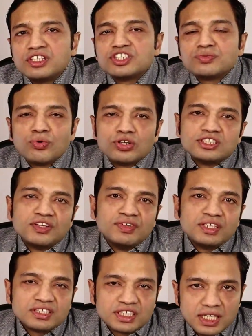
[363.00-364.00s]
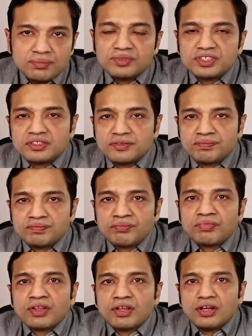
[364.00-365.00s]
in small saving schemes.
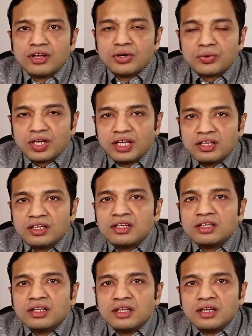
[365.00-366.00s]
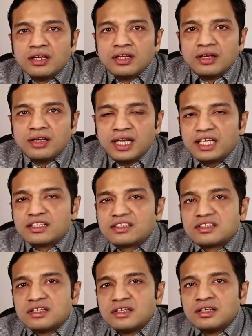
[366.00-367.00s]
Okay,
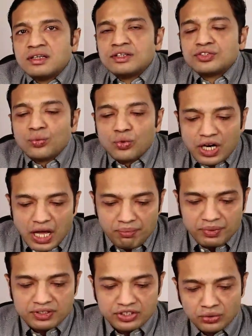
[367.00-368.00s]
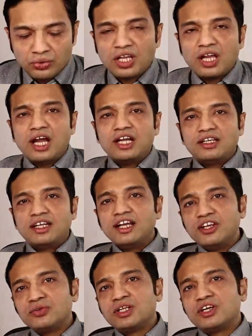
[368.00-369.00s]
next. So what happens is, okay, I tell
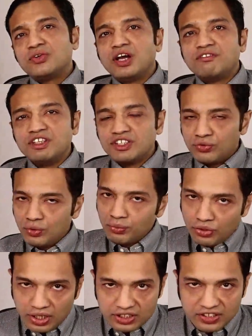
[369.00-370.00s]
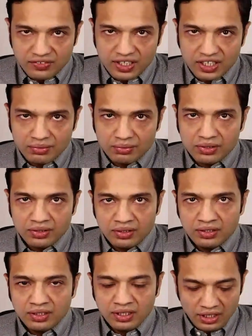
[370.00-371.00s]
you that you have these 4 products available.
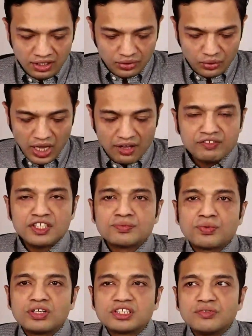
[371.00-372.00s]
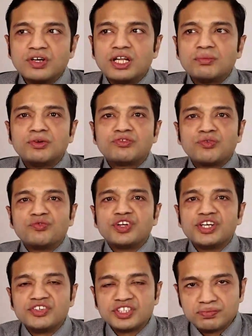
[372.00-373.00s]
You have these products available from
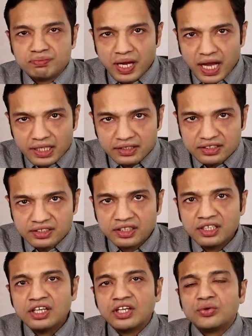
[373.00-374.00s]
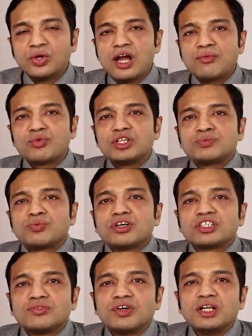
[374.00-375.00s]
various banks. You have these
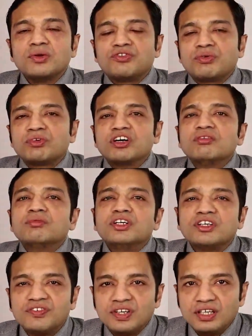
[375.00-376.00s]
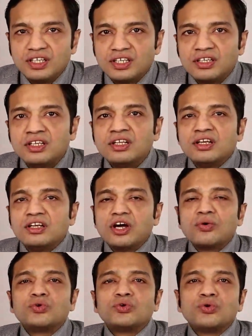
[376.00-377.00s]
products available from Government of India.
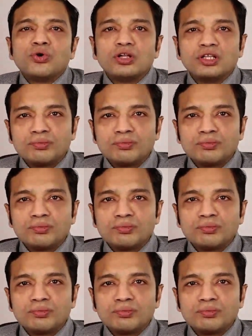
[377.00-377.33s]
Now you know all the